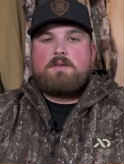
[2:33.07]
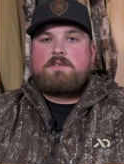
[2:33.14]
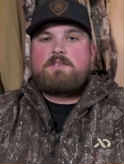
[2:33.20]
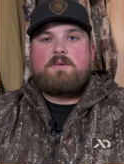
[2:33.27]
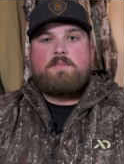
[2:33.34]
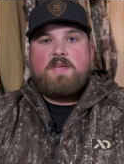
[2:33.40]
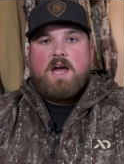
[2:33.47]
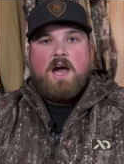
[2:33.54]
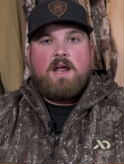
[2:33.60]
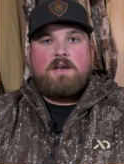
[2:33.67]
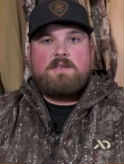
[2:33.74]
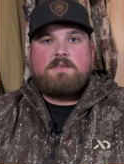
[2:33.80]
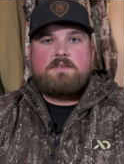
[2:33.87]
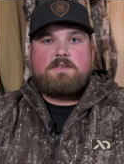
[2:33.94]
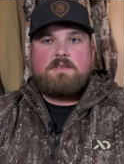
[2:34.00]
To be
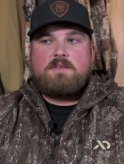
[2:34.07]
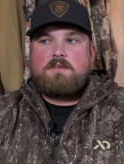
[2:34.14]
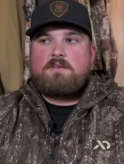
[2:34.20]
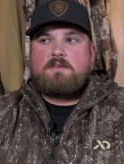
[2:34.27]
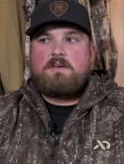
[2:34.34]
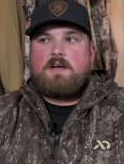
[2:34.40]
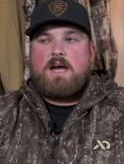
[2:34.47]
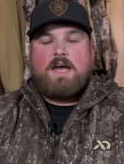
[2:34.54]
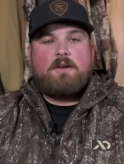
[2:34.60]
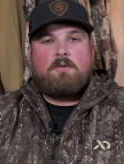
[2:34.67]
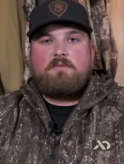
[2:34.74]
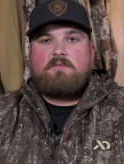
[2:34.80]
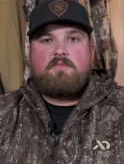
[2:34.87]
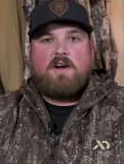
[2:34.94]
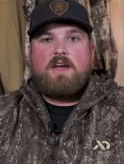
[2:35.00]
honest, I
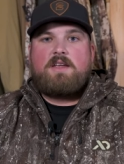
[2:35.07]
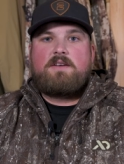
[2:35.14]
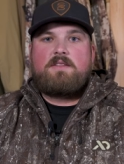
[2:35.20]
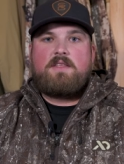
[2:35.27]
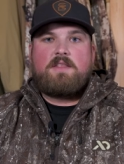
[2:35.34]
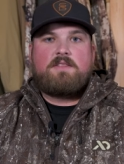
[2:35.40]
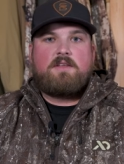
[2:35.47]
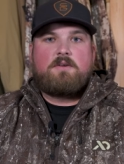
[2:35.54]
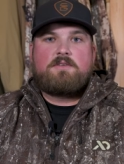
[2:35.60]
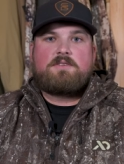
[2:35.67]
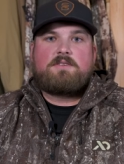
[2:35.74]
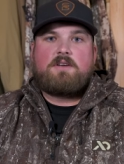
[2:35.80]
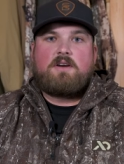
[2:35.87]
don't find that there's